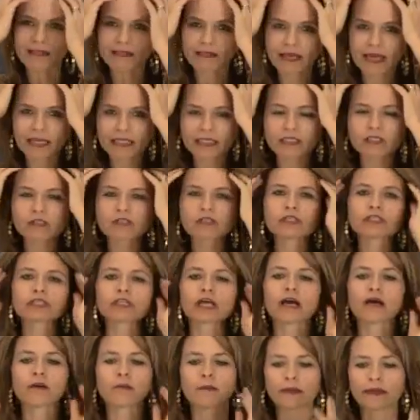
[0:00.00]
let's
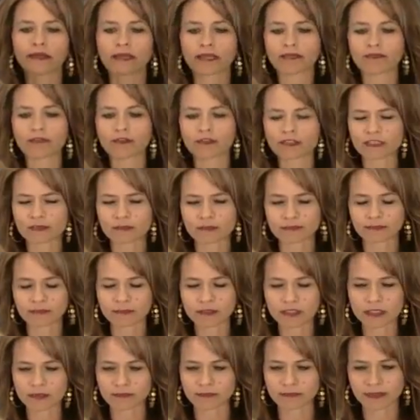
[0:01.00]
just, I'm going to give you
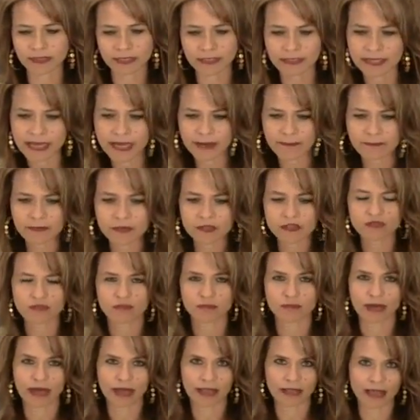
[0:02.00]
some, some examples
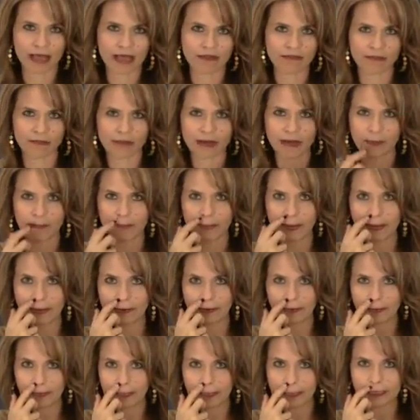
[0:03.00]
from my life about
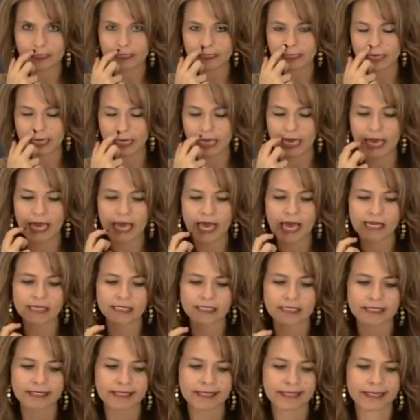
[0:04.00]
boundaries.
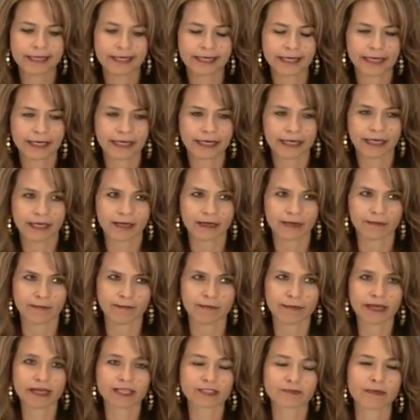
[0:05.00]
And
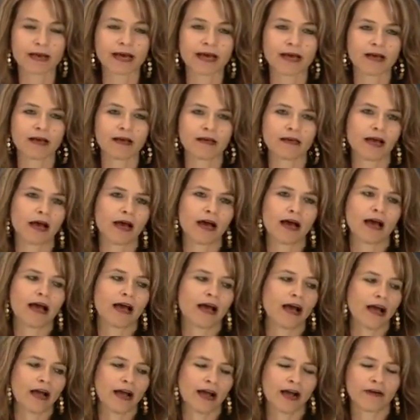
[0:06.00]
because my,
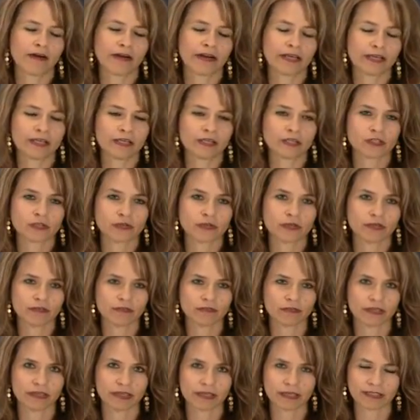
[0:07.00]
I, I already
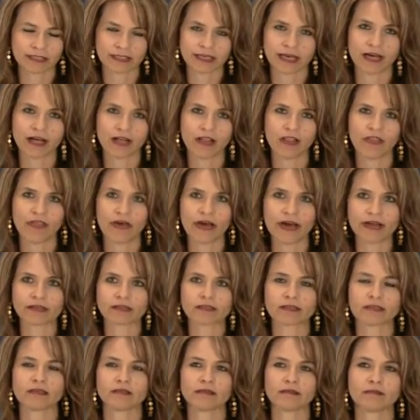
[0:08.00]
intuitively can tell
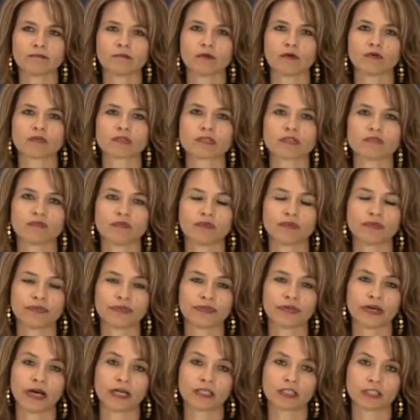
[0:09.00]
that most of you
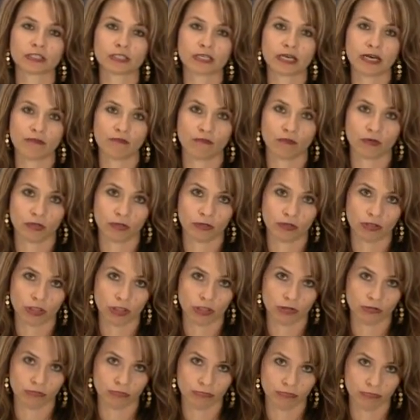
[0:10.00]
did not just have one or
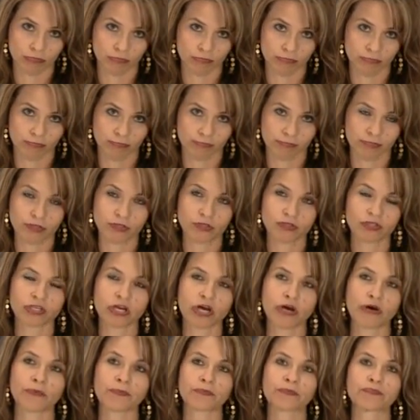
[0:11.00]
two.
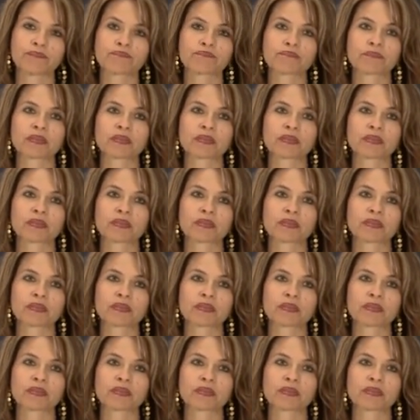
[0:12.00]
So